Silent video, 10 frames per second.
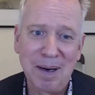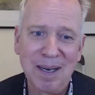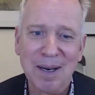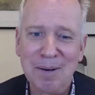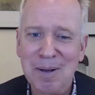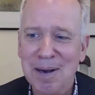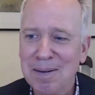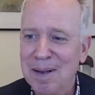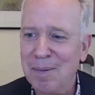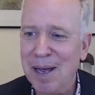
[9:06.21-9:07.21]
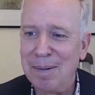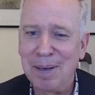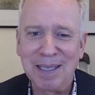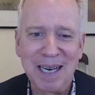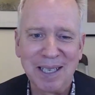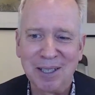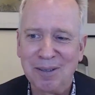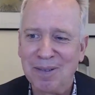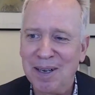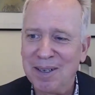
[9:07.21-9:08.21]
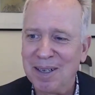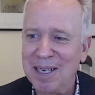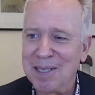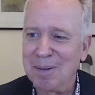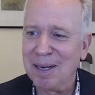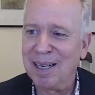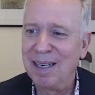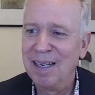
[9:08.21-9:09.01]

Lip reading: I know we had a big technical failure last week.